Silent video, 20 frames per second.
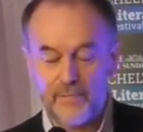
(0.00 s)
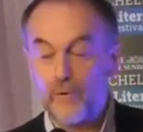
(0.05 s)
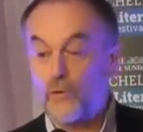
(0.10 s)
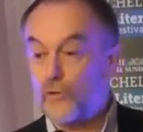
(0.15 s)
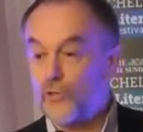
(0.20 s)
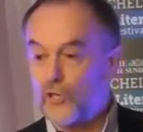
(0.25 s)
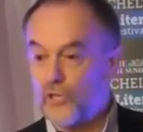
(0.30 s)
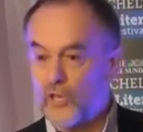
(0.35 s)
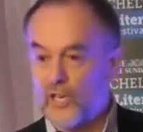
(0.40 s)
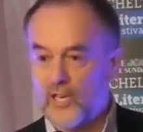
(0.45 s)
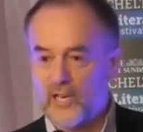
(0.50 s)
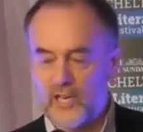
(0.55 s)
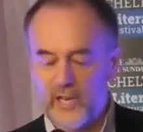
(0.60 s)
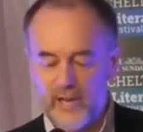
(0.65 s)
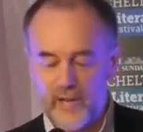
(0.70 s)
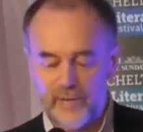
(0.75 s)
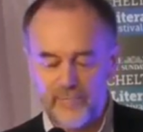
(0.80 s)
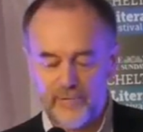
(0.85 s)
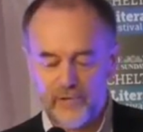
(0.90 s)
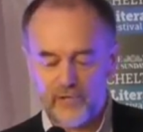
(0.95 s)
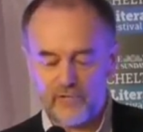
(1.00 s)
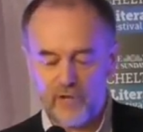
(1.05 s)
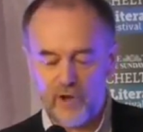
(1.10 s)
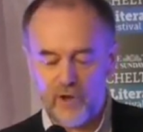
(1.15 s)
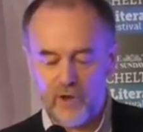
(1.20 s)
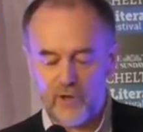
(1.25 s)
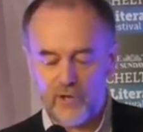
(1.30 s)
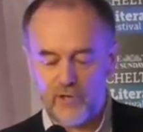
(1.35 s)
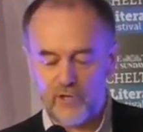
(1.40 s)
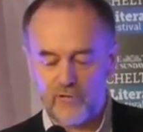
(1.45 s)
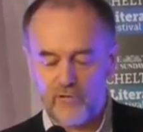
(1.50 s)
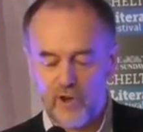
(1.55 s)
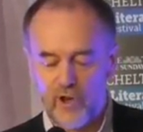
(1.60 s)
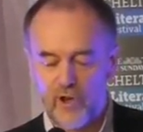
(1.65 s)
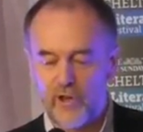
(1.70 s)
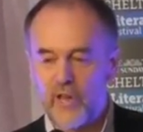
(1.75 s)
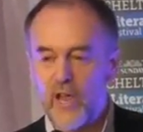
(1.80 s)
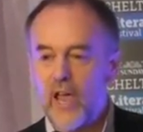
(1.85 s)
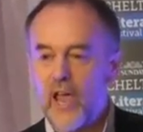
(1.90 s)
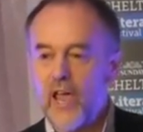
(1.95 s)
Fortunately for Trog and
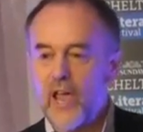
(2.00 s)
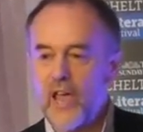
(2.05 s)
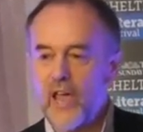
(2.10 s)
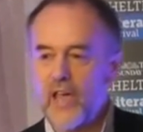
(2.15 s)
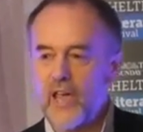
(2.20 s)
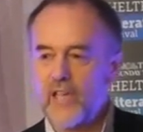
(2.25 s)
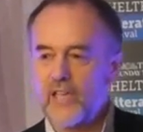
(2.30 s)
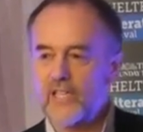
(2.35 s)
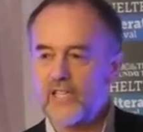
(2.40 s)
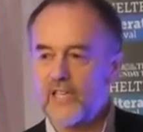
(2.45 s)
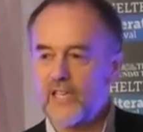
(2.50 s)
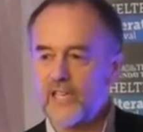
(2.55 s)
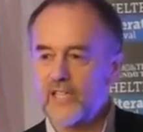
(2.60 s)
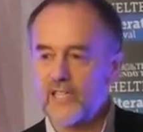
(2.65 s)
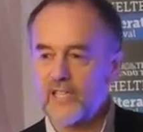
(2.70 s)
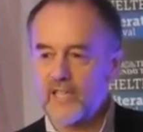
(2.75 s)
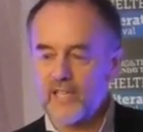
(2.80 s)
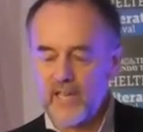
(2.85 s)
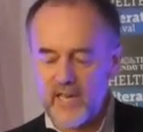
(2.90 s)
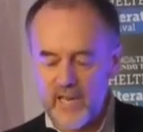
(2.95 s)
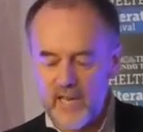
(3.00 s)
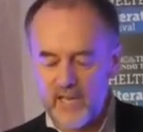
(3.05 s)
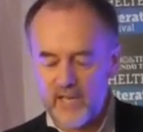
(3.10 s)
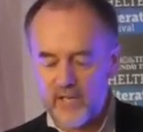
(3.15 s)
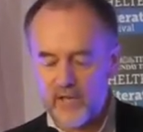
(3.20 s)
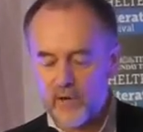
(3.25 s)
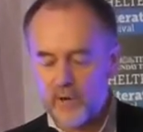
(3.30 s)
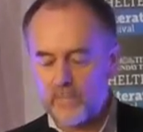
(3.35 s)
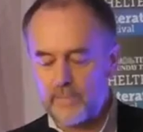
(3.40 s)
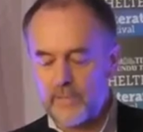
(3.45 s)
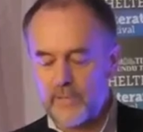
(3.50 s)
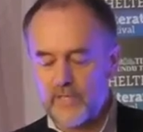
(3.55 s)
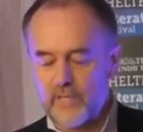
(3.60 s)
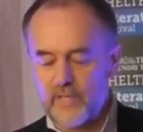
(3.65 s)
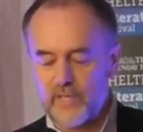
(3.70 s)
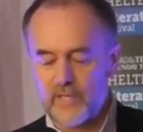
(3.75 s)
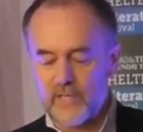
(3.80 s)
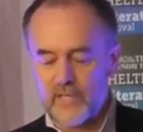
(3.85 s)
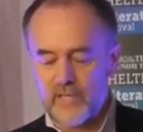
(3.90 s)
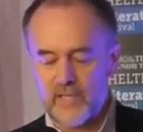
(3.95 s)
Kron, a certain
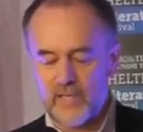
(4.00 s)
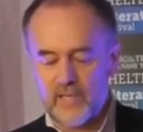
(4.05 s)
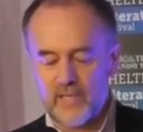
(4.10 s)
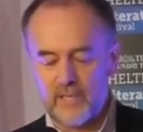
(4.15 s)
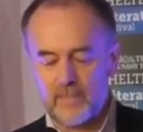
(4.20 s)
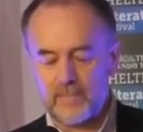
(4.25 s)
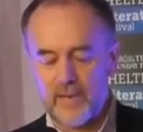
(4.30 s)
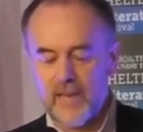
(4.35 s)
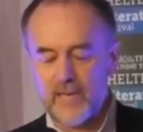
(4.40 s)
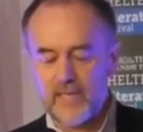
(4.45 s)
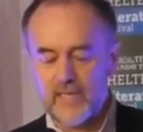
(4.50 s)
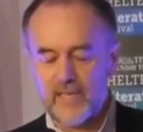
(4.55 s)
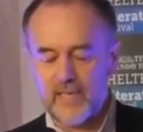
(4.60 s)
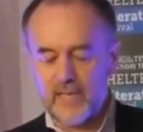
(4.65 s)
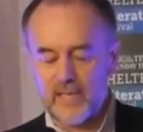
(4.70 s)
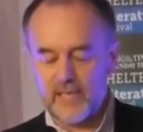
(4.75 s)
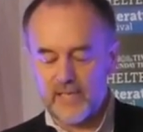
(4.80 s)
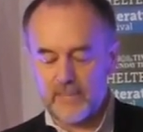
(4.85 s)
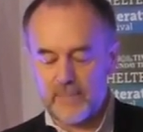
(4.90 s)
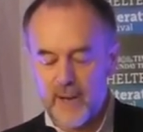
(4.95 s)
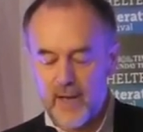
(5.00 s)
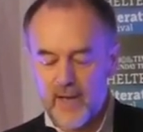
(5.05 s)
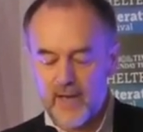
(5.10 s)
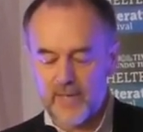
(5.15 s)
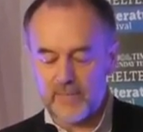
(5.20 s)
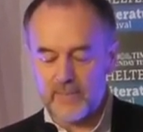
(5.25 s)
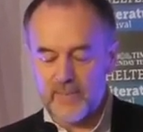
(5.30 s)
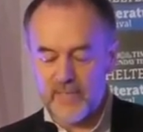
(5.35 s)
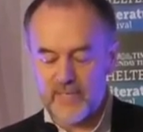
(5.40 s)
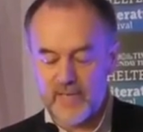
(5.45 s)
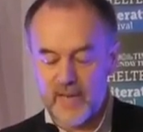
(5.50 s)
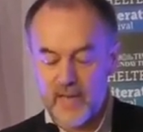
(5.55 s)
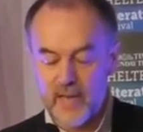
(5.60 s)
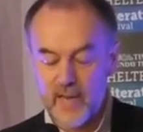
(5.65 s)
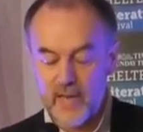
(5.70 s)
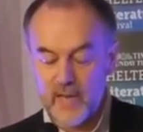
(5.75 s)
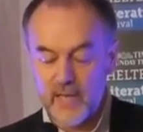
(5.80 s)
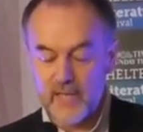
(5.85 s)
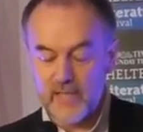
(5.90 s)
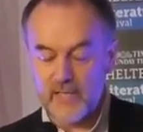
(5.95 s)
incompetence in the blending department
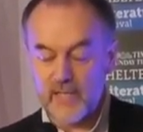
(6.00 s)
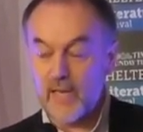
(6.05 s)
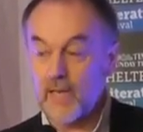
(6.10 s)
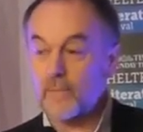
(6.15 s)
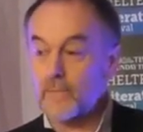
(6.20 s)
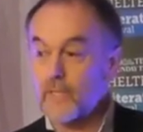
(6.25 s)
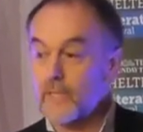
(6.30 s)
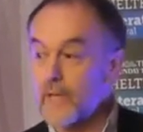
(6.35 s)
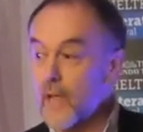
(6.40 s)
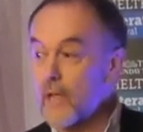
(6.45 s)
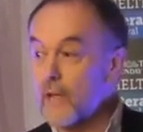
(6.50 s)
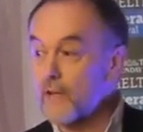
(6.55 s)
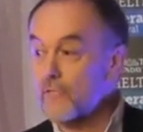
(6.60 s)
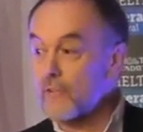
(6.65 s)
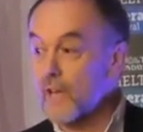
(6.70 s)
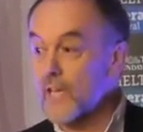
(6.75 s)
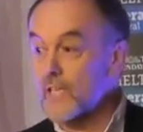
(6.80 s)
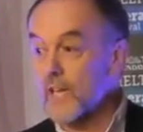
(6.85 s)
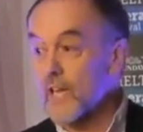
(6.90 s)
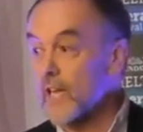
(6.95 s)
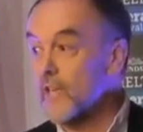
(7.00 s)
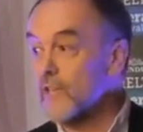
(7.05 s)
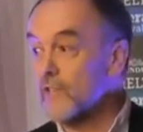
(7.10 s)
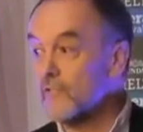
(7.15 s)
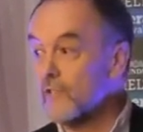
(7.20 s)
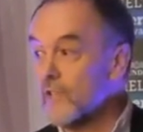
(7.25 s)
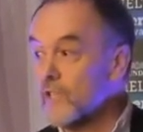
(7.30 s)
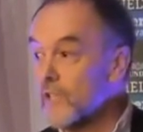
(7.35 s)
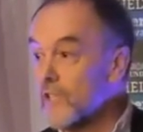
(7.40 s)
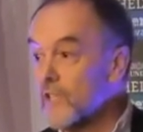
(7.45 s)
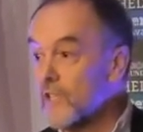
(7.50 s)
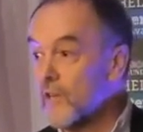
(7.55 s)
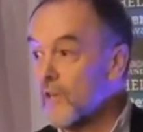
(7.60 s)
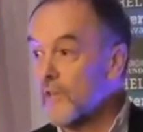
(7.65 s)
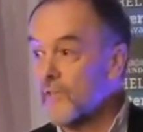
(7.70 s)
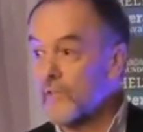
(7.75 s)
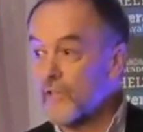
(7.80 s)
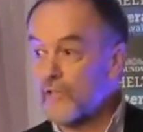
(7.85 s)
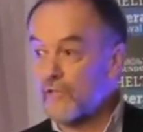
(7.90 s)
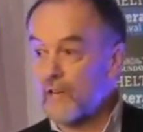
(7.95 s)
seemed no great hindrance
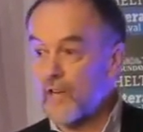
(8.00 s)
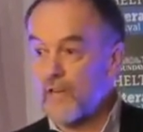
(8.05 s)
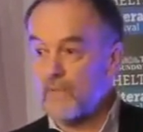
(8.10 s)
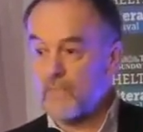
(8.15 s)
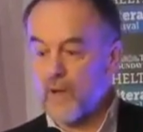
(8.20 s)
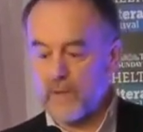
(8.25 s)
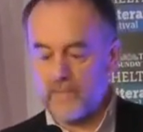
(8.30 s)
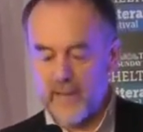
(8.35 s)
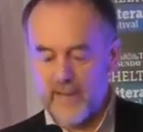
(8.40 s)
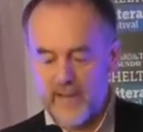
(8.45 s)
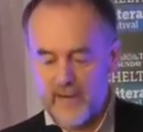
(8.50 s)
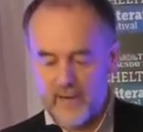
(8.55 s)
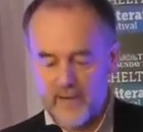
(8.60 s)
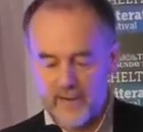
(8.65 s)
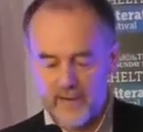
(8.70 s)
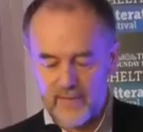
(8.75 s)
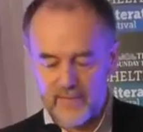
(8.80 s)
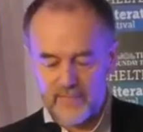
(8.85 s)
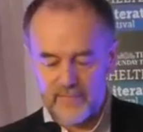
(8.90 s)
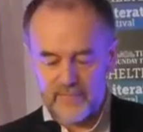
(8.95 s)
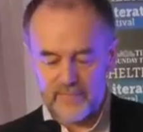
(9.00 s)
on the trainmobile.